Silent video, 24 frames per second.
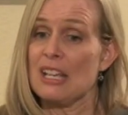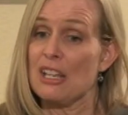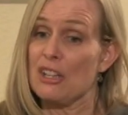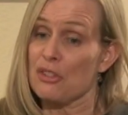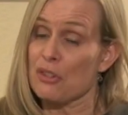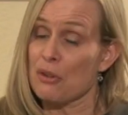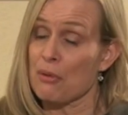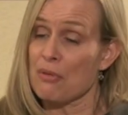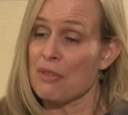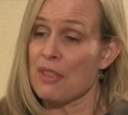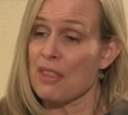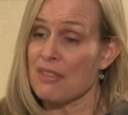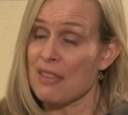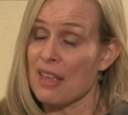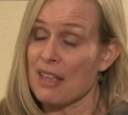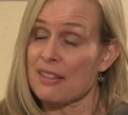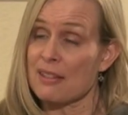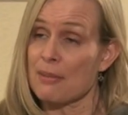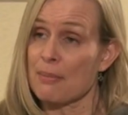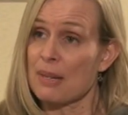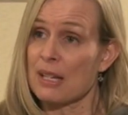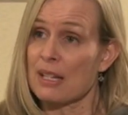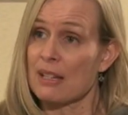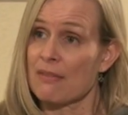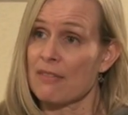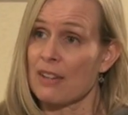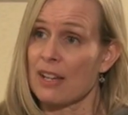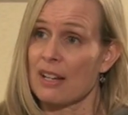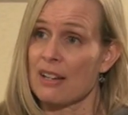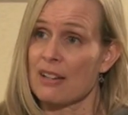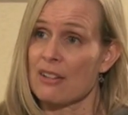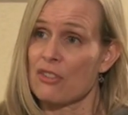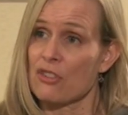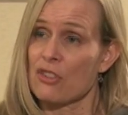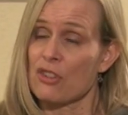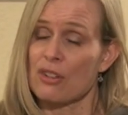So that's a big
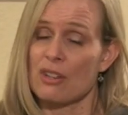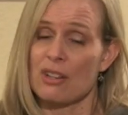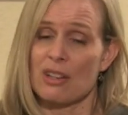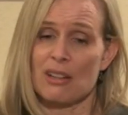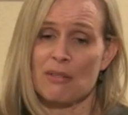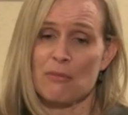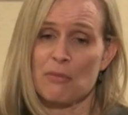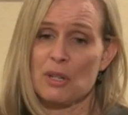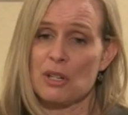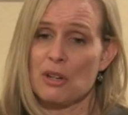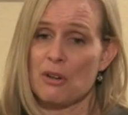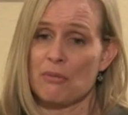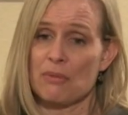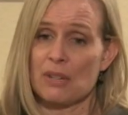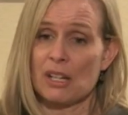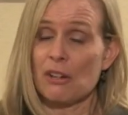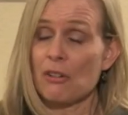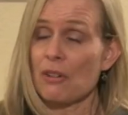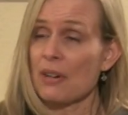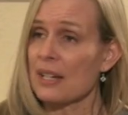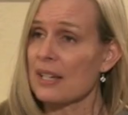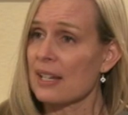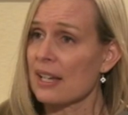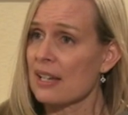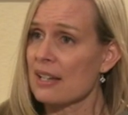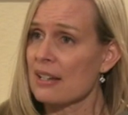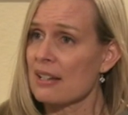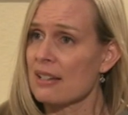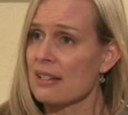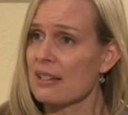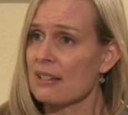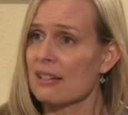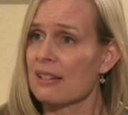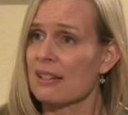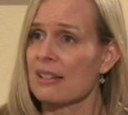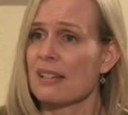advantage. We don't irrigate
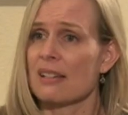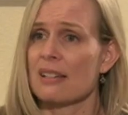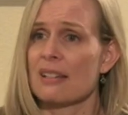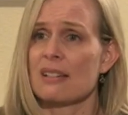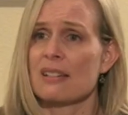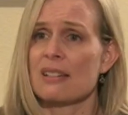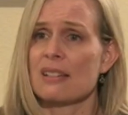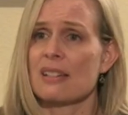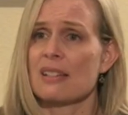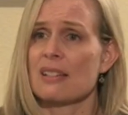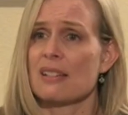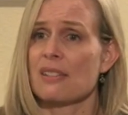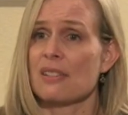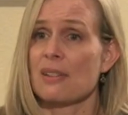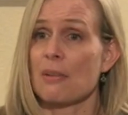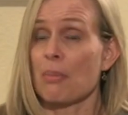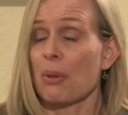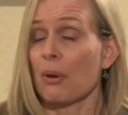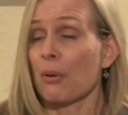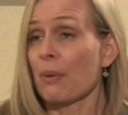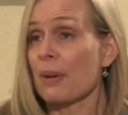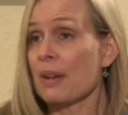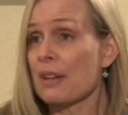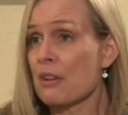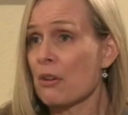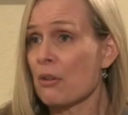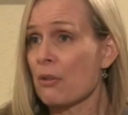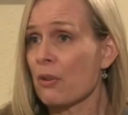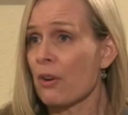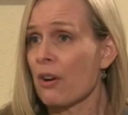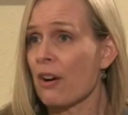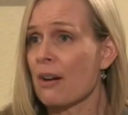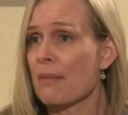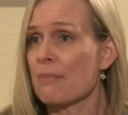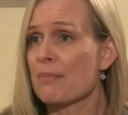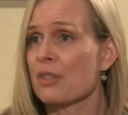it. It is a perennial
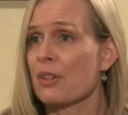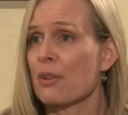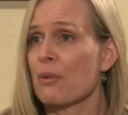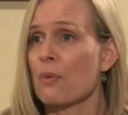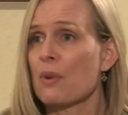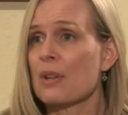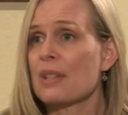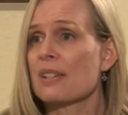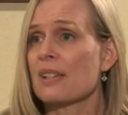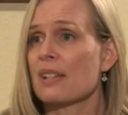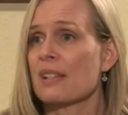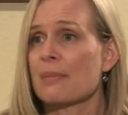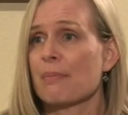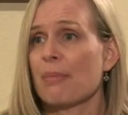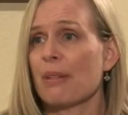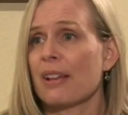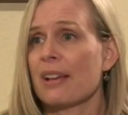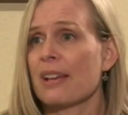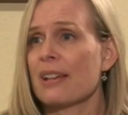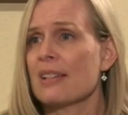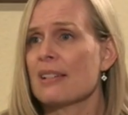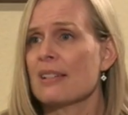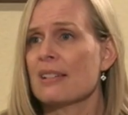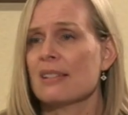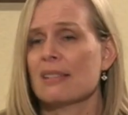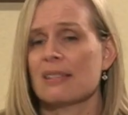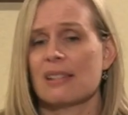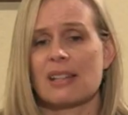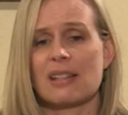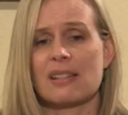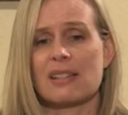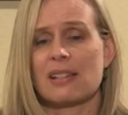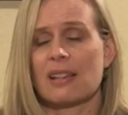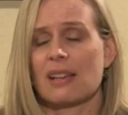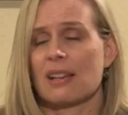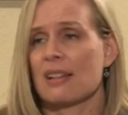crop, so once it's planted,
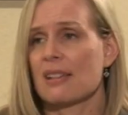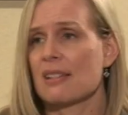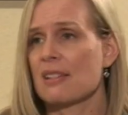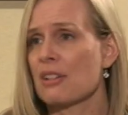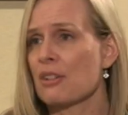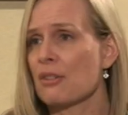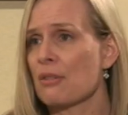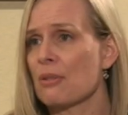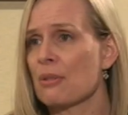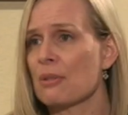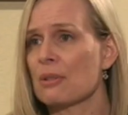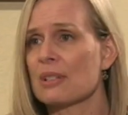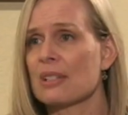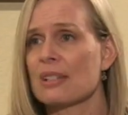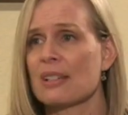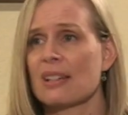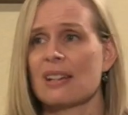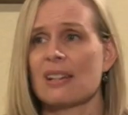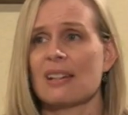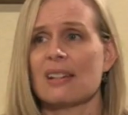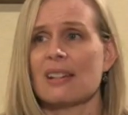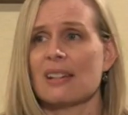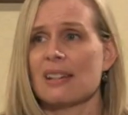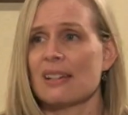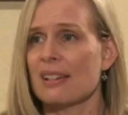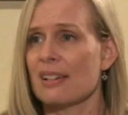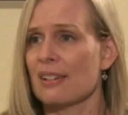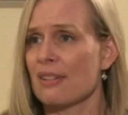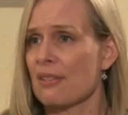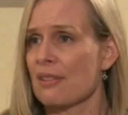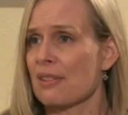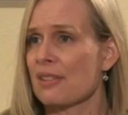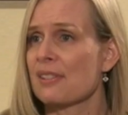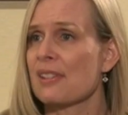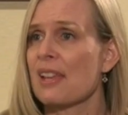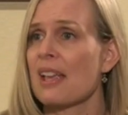it's going to yield
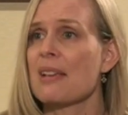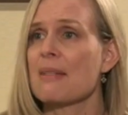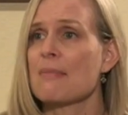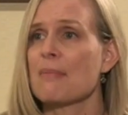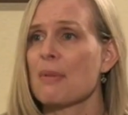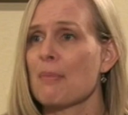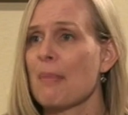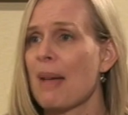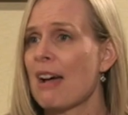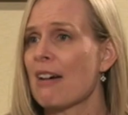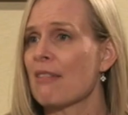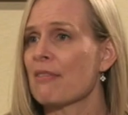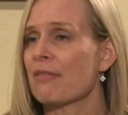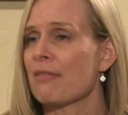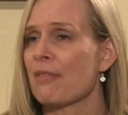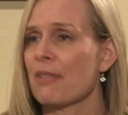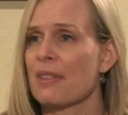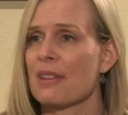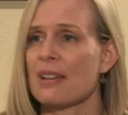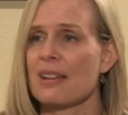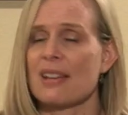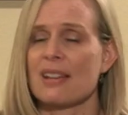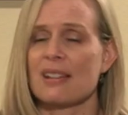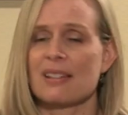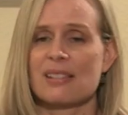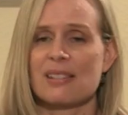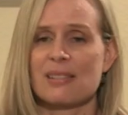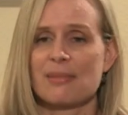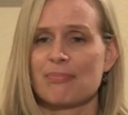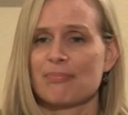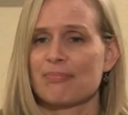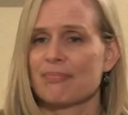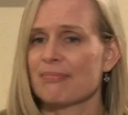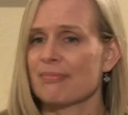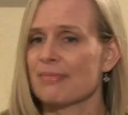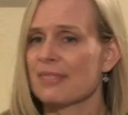the same amount for the next
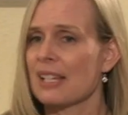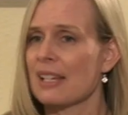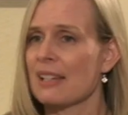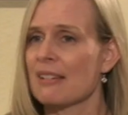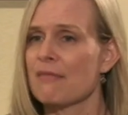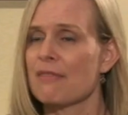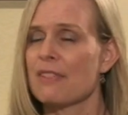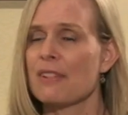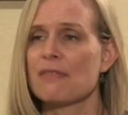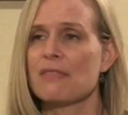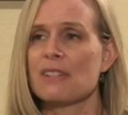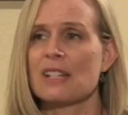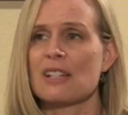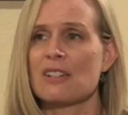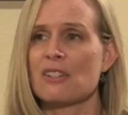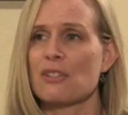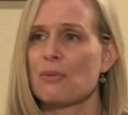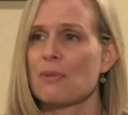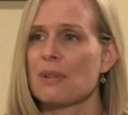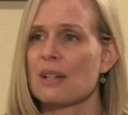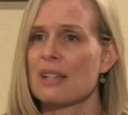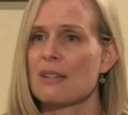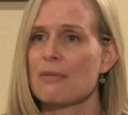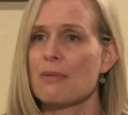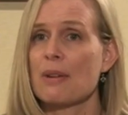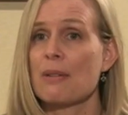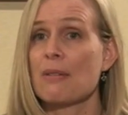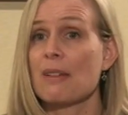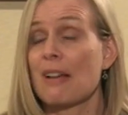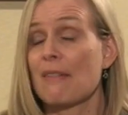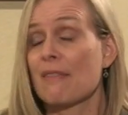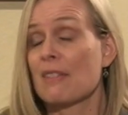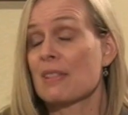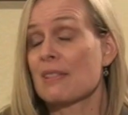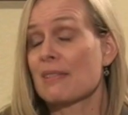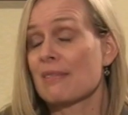10, 15, 20. We
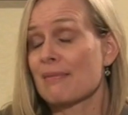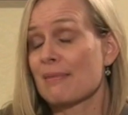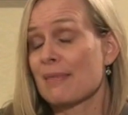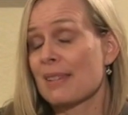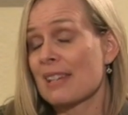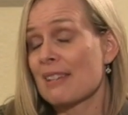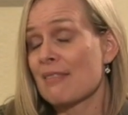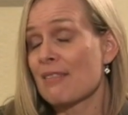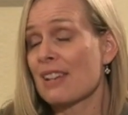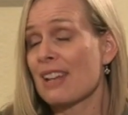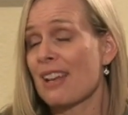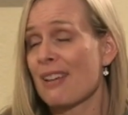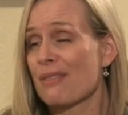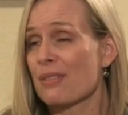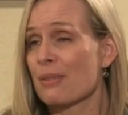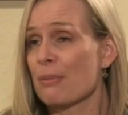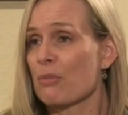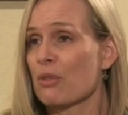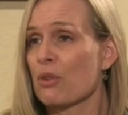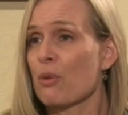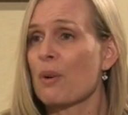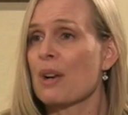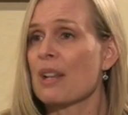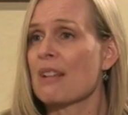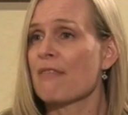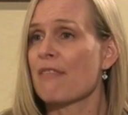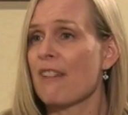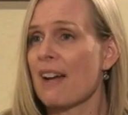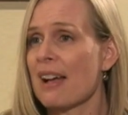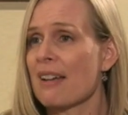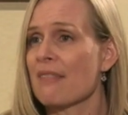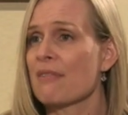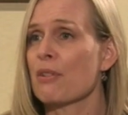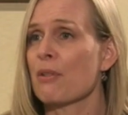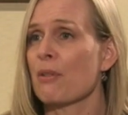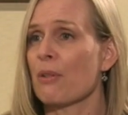even have some
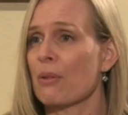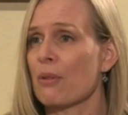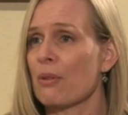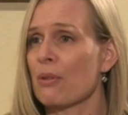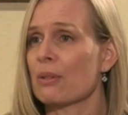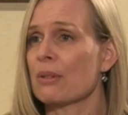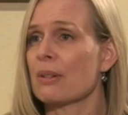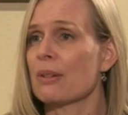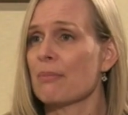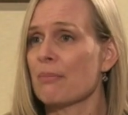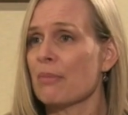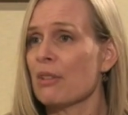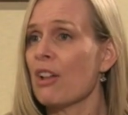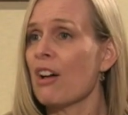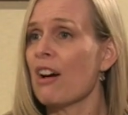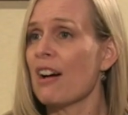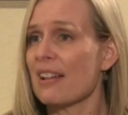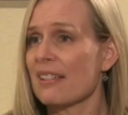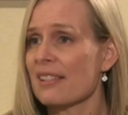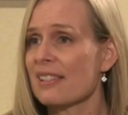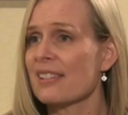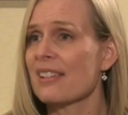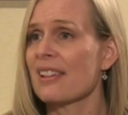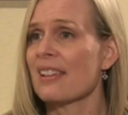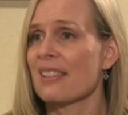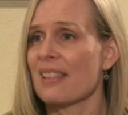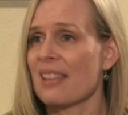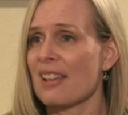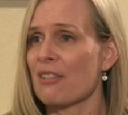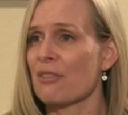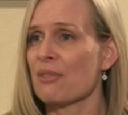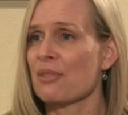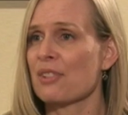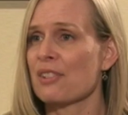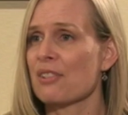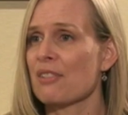25-year-old plots that
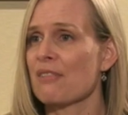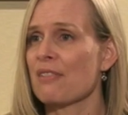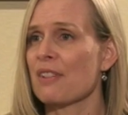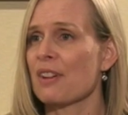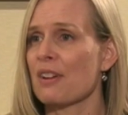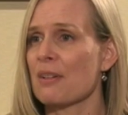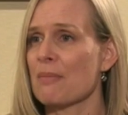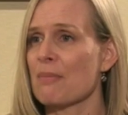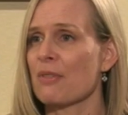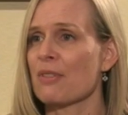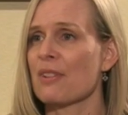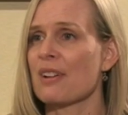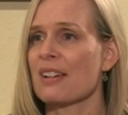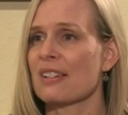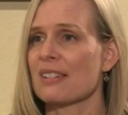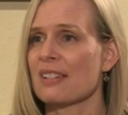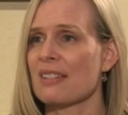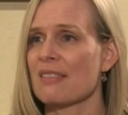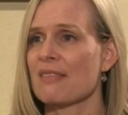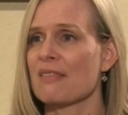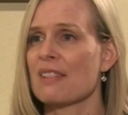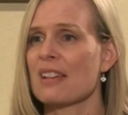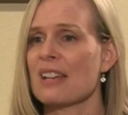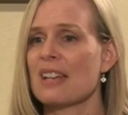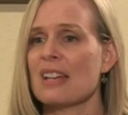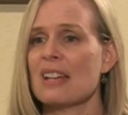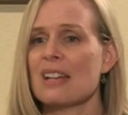are still very productive.